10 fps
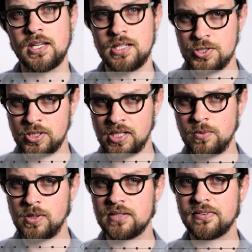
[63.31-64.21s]
Initially,
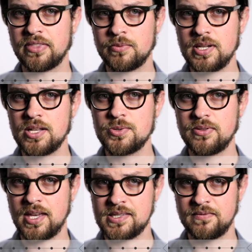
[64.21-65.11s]
we looked for
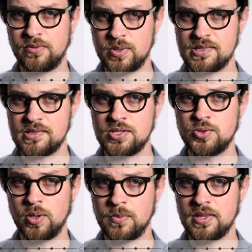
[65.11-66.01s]
300,000 voices to
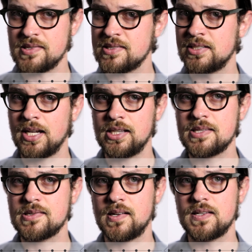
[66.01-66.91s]
join with us to not
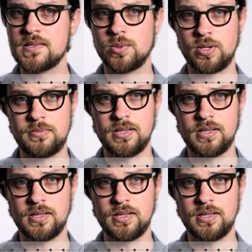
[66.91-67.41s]
let Saeed's story be